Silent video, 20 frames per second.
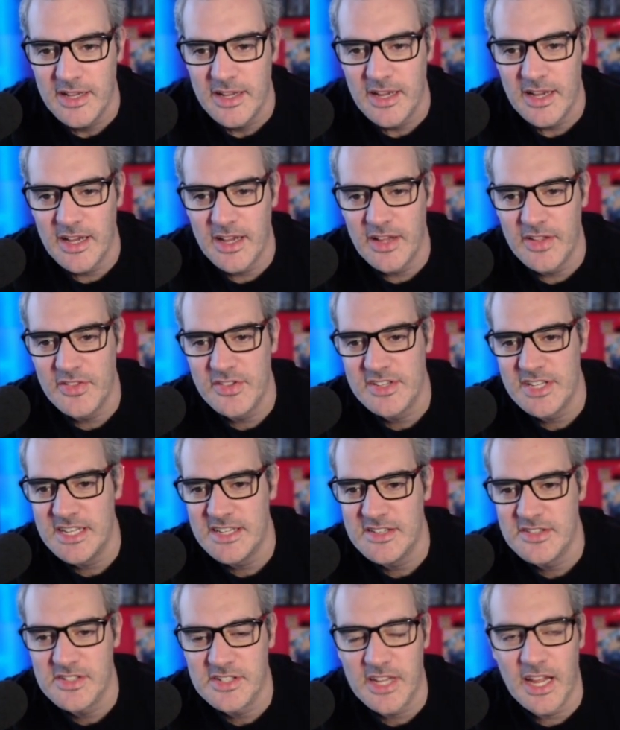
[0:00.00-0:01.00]
The
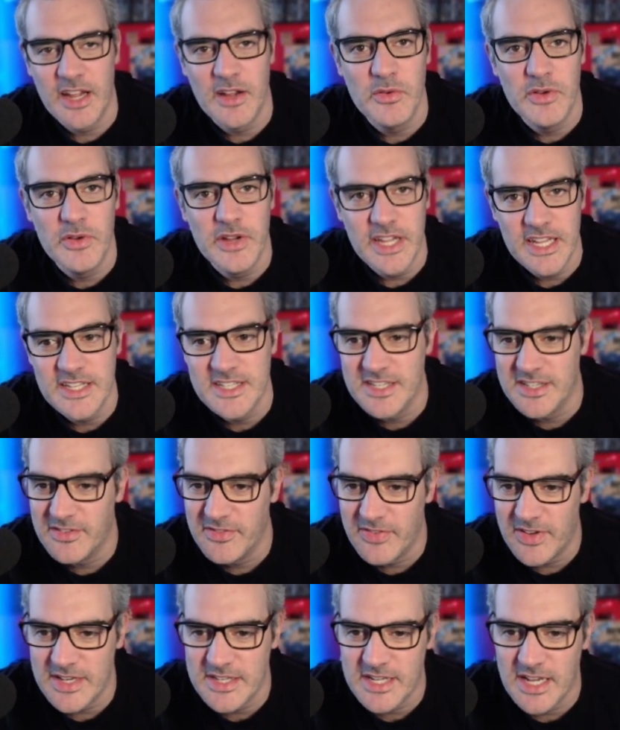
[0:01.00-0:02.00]
sense of scale is
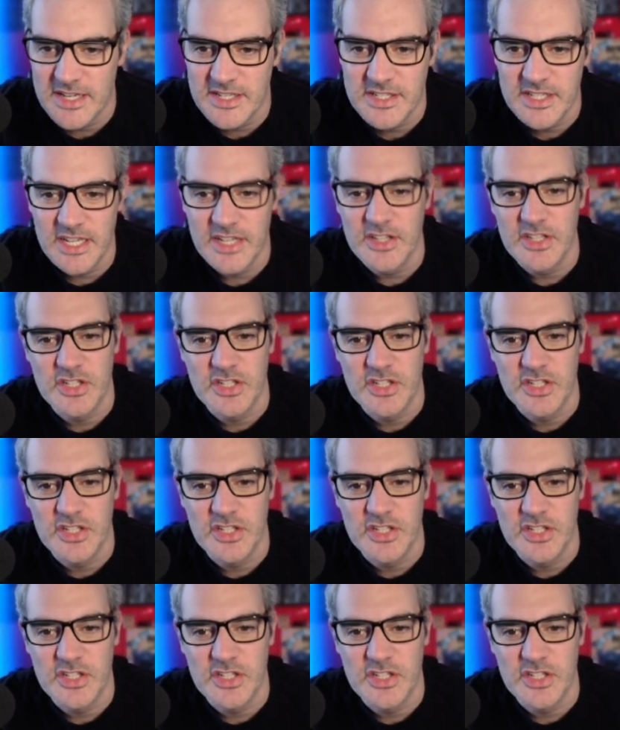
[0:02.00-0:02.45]
fantastic.